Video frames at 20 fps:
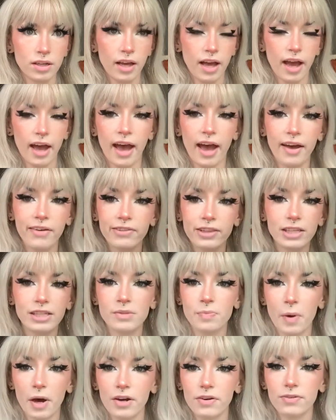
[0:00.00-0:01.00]
have these
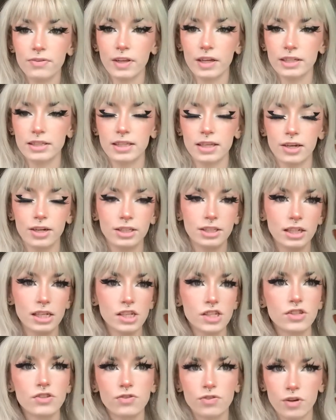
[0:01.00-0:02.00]
butterflies there
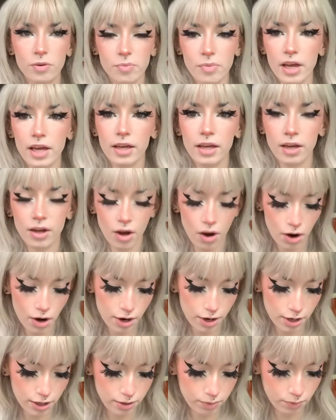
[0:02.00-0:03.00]
just for making
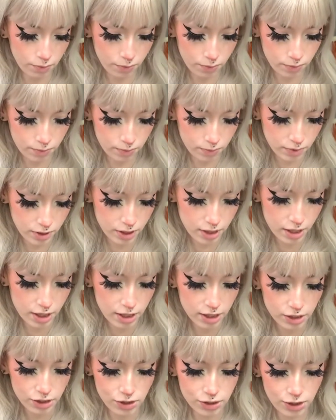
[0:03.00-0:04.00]
art.
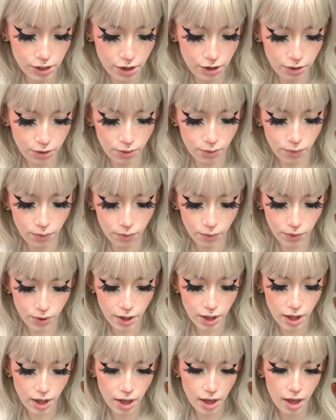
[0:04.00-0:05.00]
So
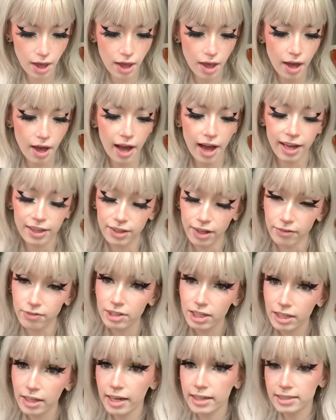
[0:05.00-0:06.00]
I love
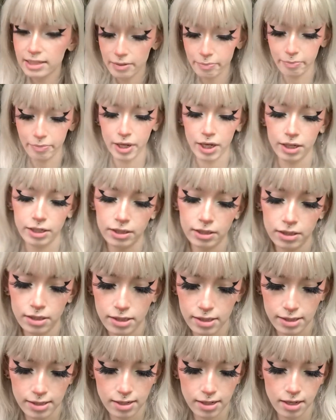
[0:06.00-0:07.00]
collecting
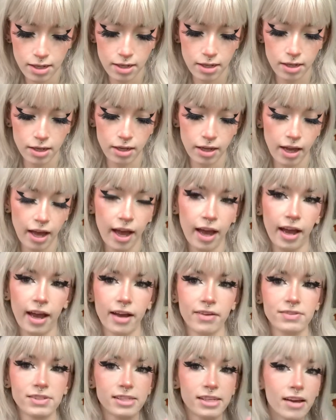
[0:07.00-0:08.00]
bugs. I
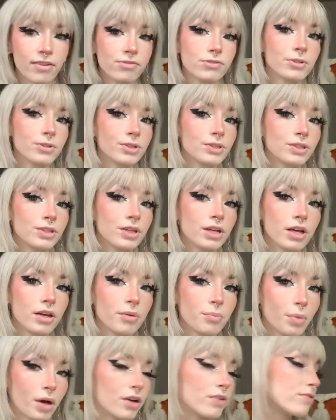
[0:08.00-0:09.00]
have several
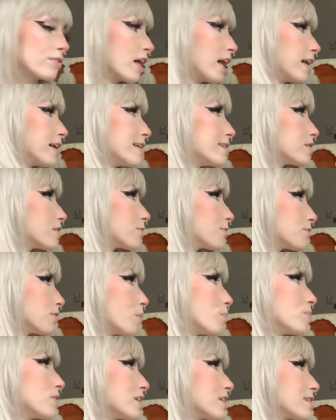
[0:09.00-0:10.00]
butterflies
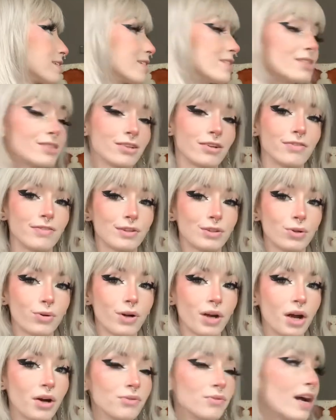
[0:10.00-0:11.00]
from this
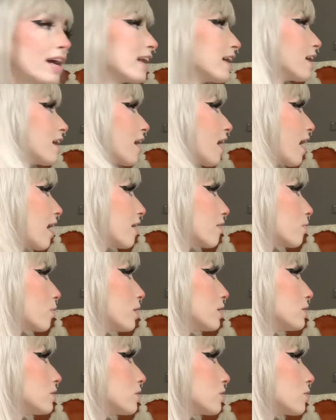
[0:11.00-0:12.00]
conservatory already. I have
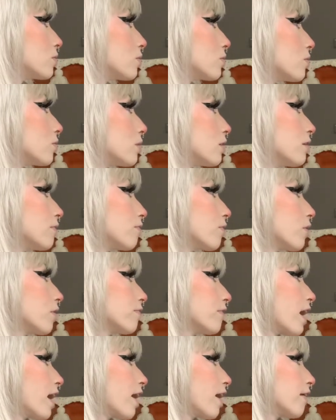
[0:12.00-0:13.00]
1, 2, 3, 4,
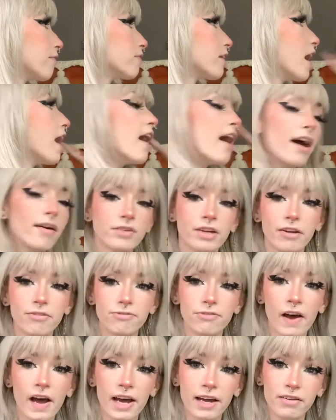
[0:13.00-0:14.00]
5. Got
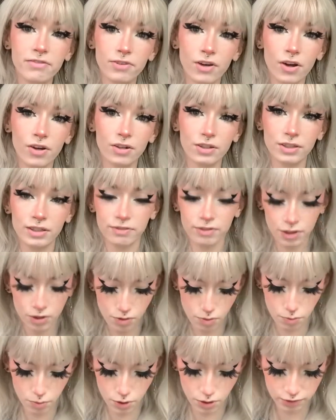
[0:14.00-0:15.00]
5 on our living
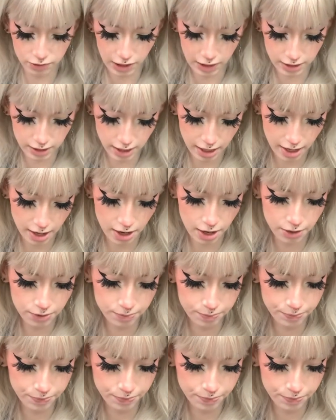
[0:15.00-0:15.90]
room wall right there.